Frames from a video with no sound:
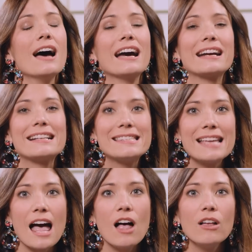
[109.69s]
a
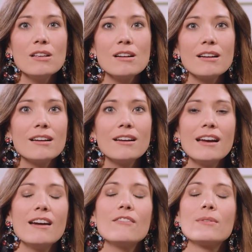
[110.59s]
gazelle
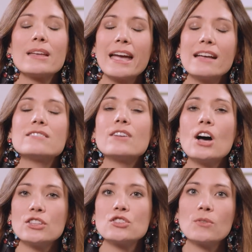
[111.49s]
from the hand of a
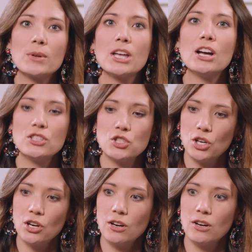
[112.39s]
hunter. Well, the
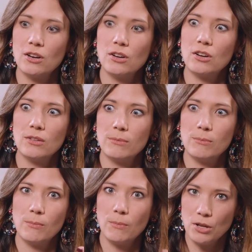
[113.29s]
hunter
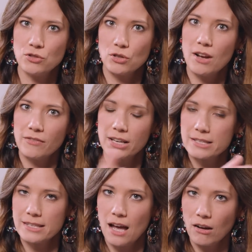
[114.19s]
of
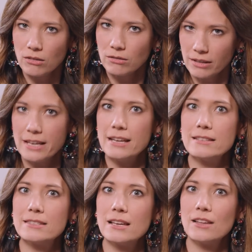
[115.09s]
gazelle
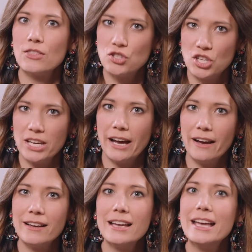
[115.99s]
is the
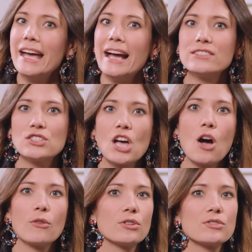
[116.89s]
cheetah. And
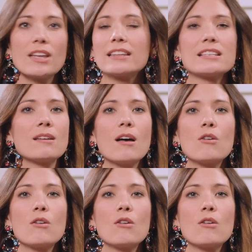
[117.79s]
so there's like this